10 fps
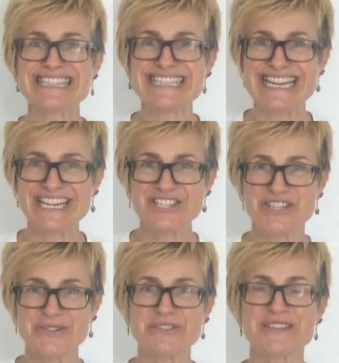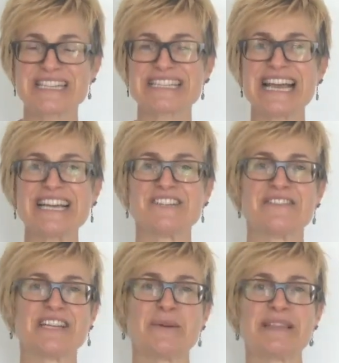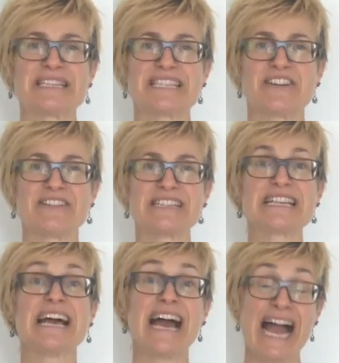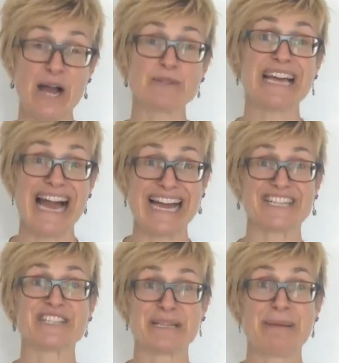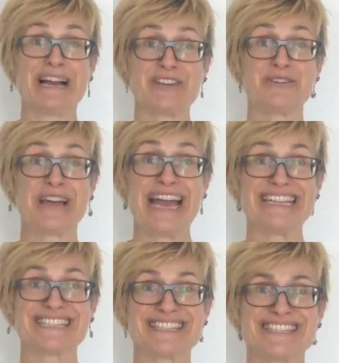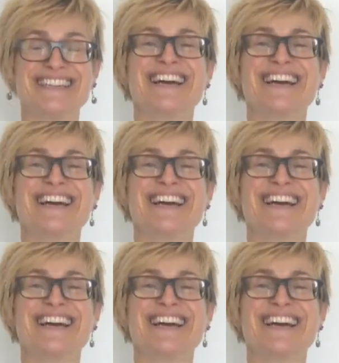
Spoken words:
stay tuned for the second video in the series, How to Actually Pack Your Case.